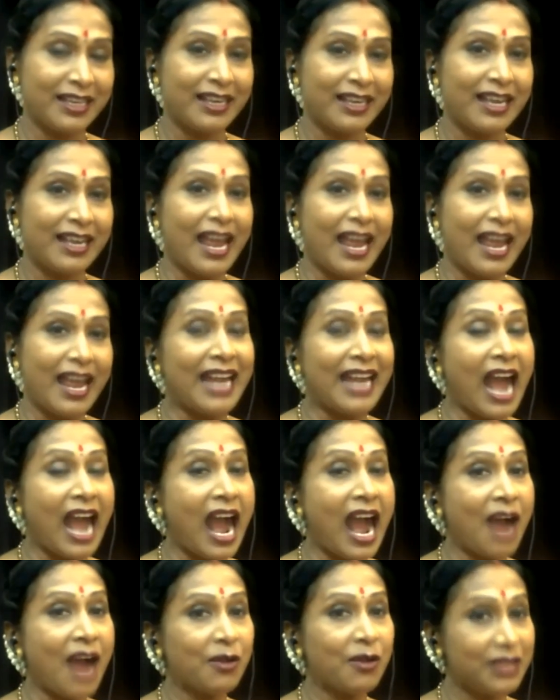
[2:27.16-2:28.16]
and
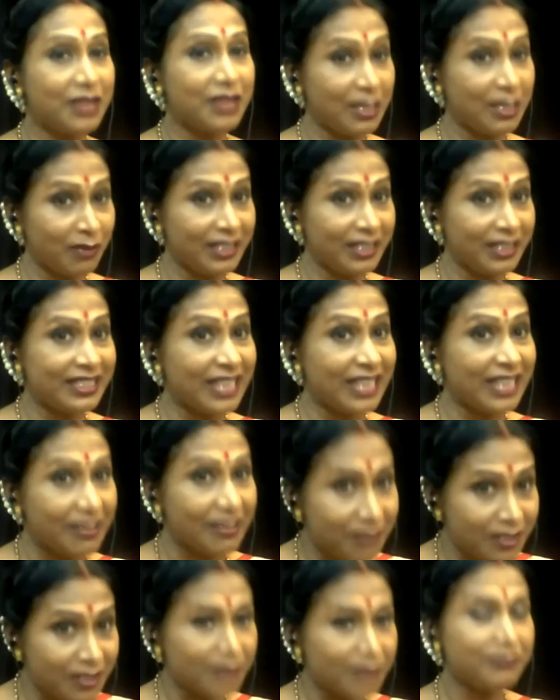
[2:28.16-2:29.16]
how they will
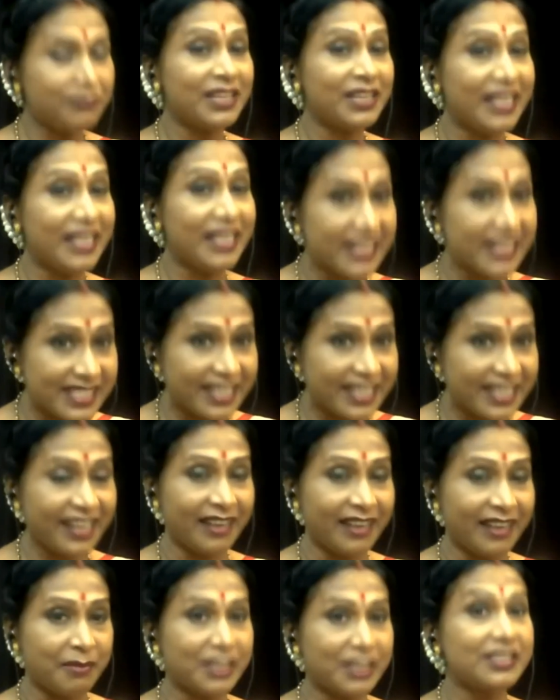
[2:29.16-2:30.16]
develop their
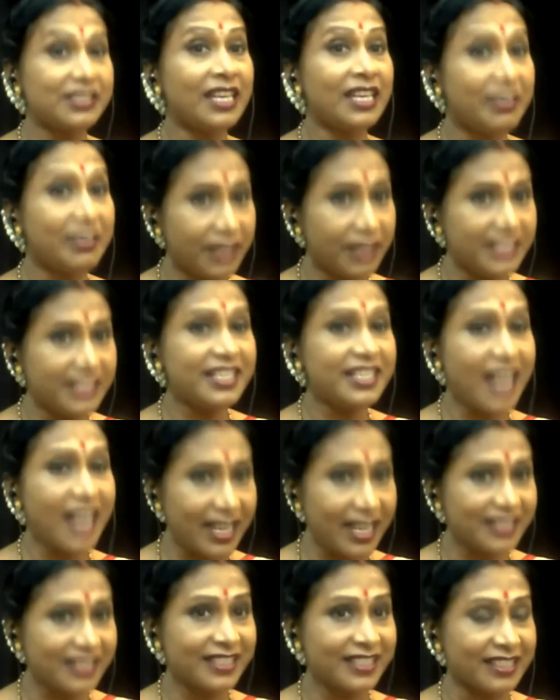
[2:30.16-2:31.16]
skill because they are very
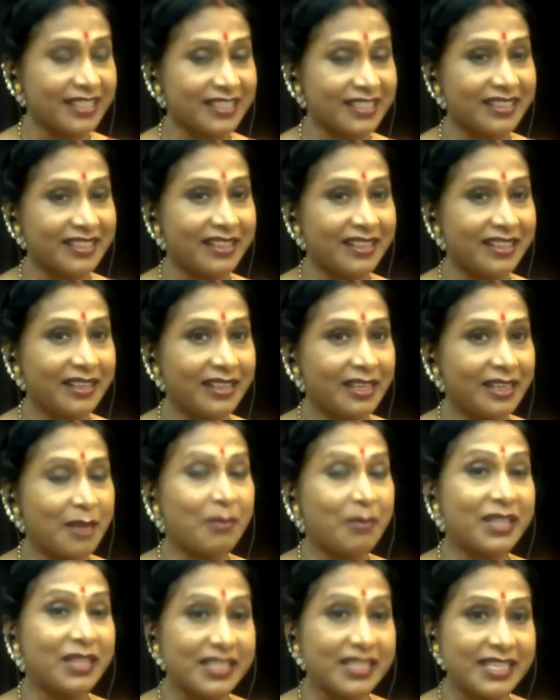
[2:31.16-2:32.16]
talented.
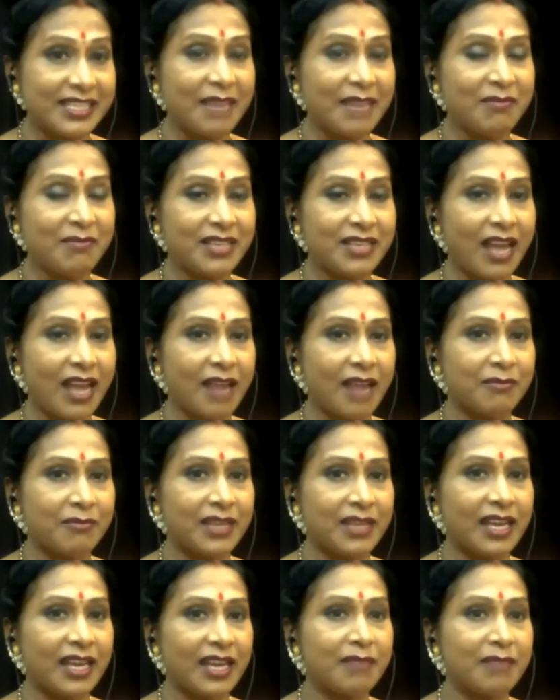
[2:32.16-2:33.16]
But at the same time,
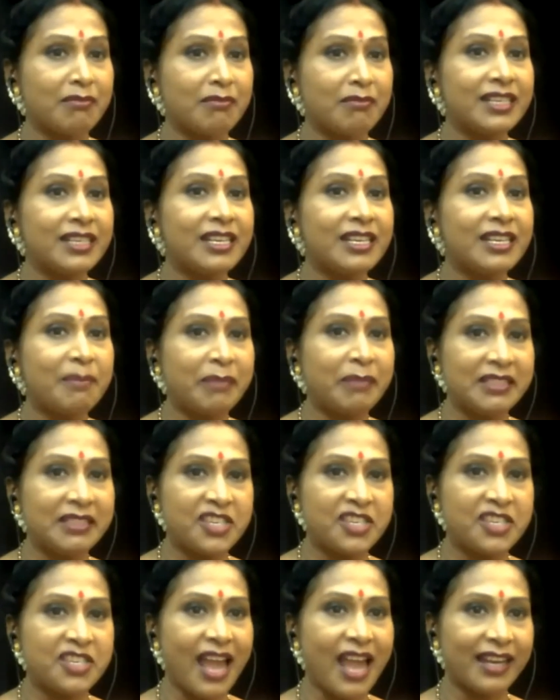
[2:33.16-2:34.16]
they are multiple
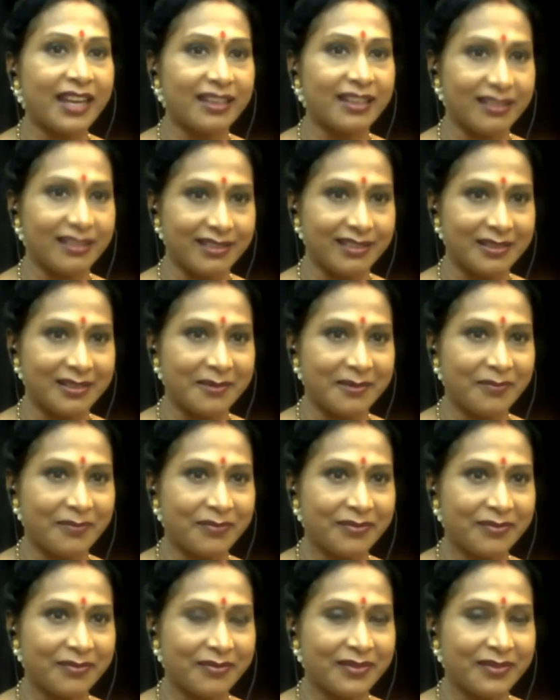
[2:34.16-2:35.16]
channels.
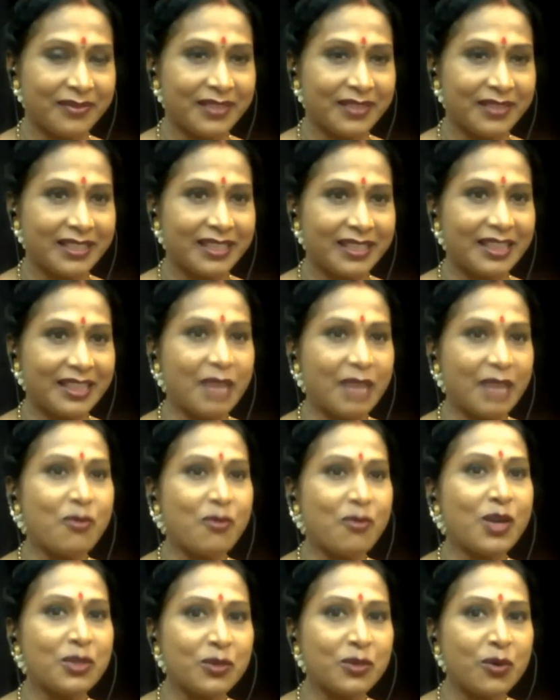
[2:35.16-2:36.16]
They
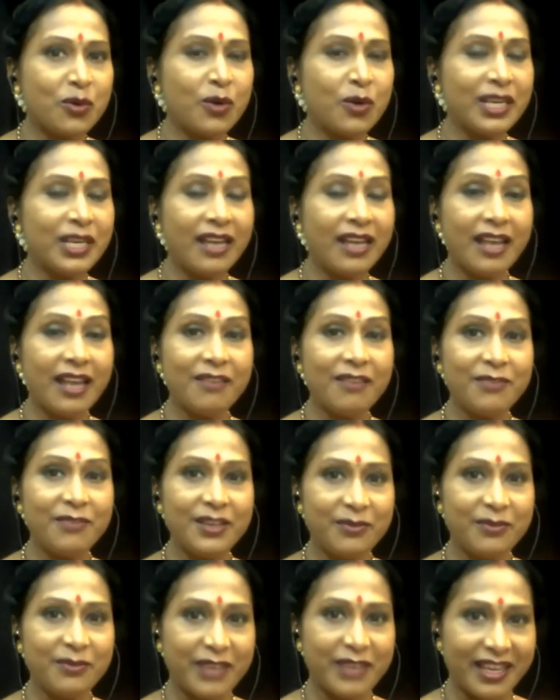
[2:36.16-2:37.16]
want to go in
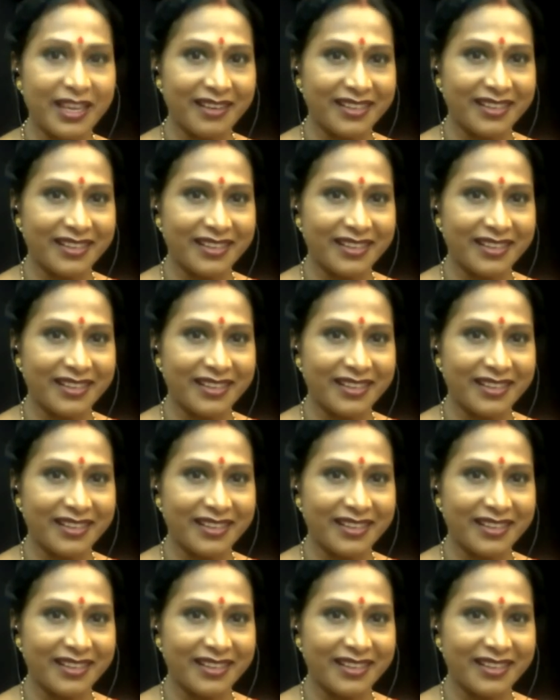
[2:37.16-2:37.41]
everywhere.